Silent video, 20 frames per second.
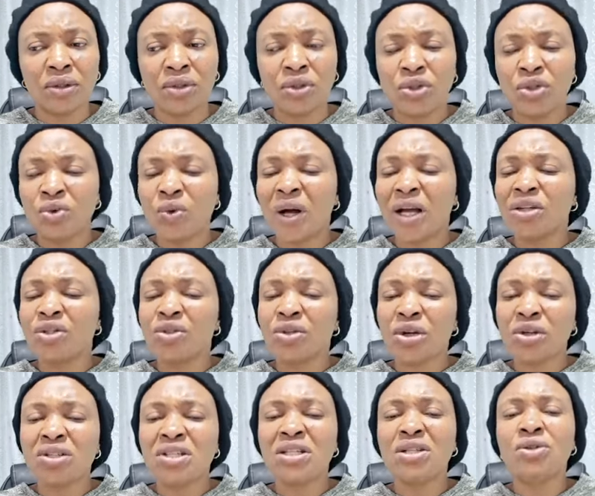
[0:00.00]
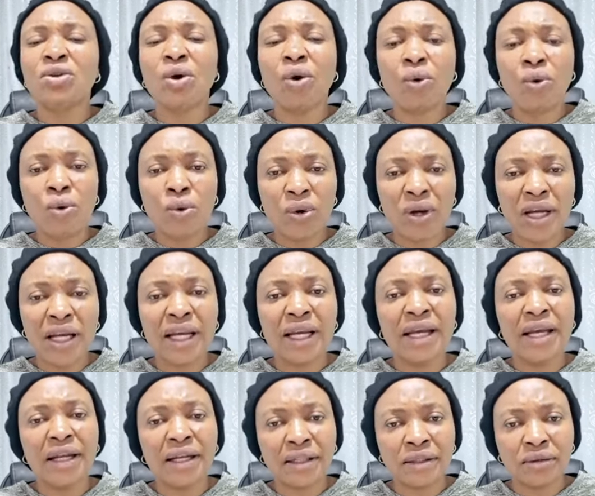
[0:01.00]
You are just in your own
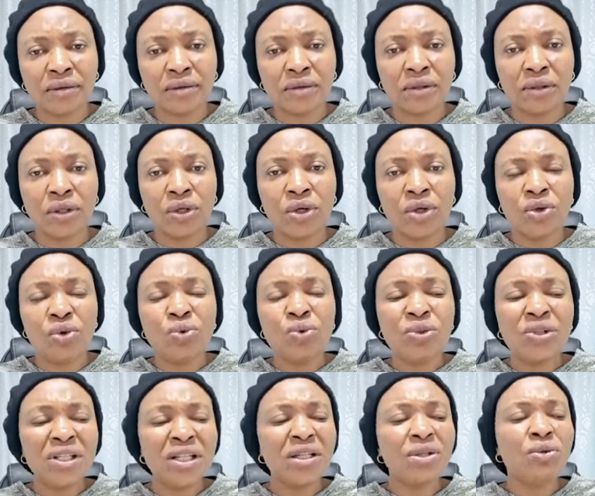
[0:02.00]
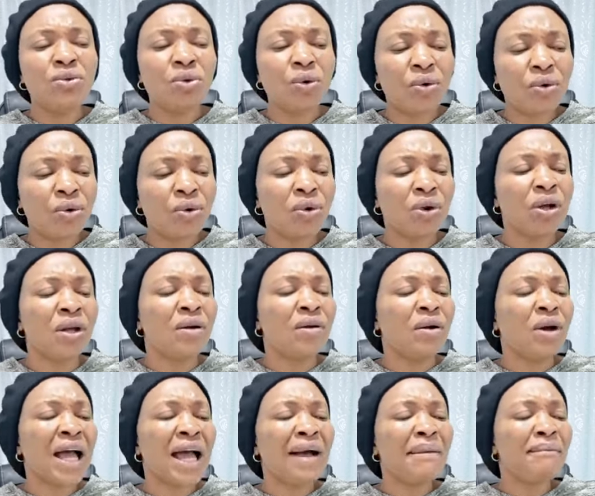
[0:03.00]
lane. You did no wrong.
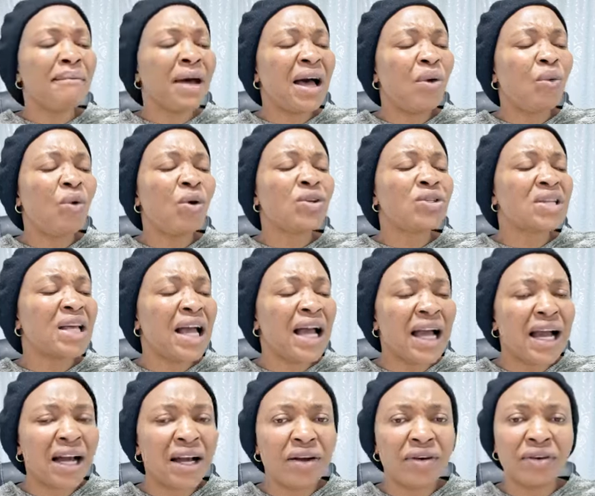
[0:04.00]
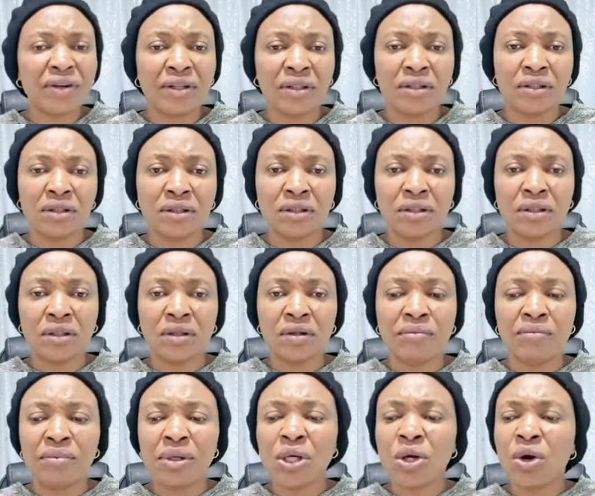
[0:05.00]
Haman was angry
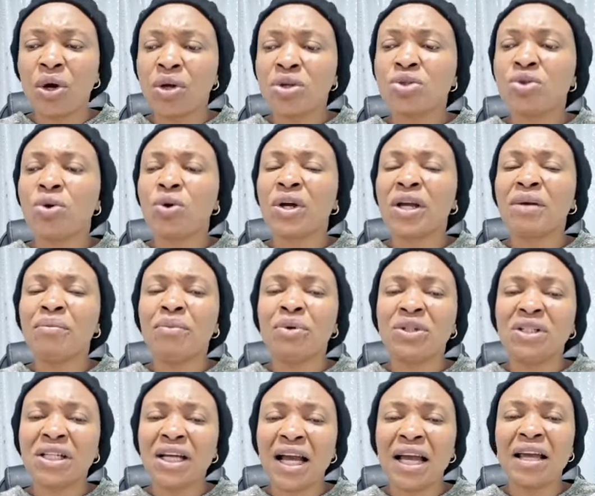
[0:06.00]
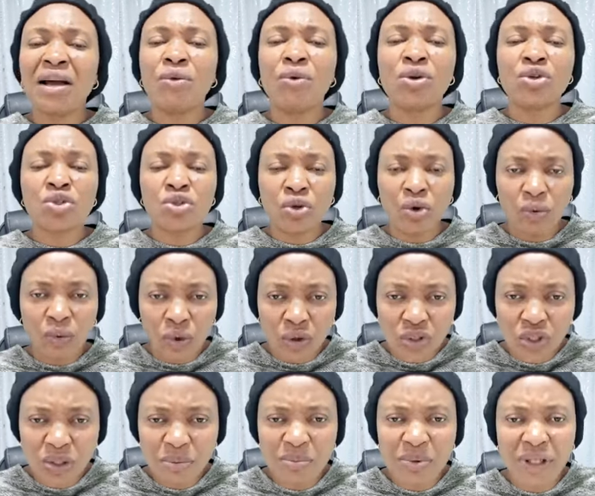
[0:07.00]
Because, okay, Mordecai was not
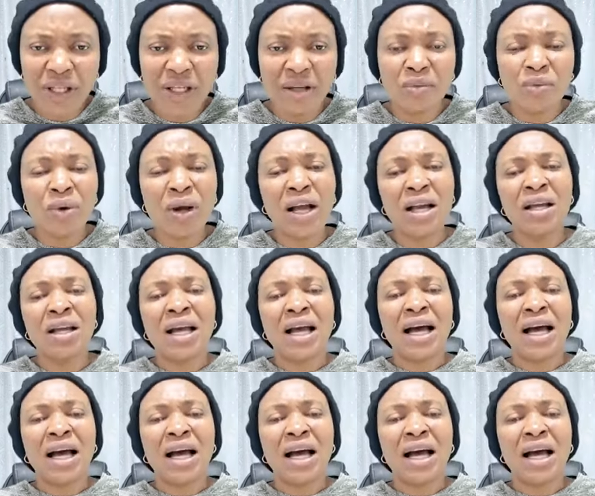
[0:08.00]
worshiping him. What?